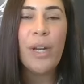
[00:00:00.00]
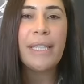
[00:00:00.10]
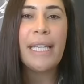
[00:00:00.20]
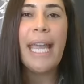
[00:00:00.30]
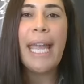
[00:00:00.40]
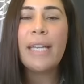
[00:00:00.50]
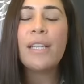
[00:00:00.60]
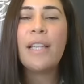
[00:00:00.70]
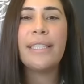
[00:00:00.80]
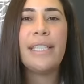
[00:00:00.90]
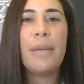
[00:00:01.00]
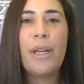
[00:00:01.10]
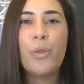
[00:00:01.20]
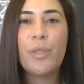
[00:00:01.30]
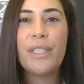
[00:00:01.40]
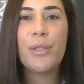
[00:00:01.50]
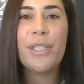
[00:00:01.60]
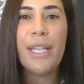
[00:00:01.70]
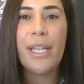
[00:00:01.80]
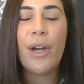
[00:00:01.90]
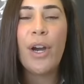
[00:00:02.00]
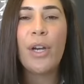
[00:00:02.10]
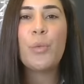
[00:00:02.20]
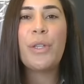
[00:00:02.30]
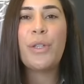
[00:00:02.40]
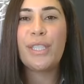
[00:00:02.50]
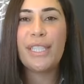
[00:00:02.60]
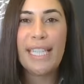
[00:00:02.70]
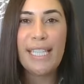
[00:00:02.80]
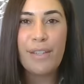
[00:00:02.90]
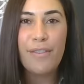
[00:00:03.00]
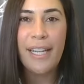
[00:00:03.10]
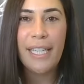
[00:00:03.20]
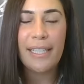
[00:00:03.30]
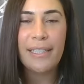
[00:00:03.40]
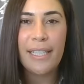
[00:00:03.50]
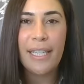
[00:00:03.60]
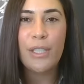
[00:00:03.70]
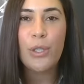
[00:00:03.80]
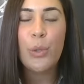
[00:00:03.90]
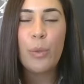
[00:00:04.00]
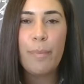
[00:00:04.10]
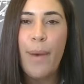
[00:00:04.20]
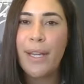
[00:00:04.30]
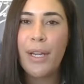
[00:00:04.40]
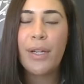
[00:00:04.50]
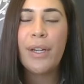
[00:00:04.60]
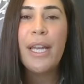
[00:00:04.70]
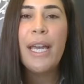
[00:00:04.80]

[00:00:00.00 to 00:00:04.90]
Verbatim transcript: right? They analyze the amount of risk they're taking on when they're extending financing to a buyer.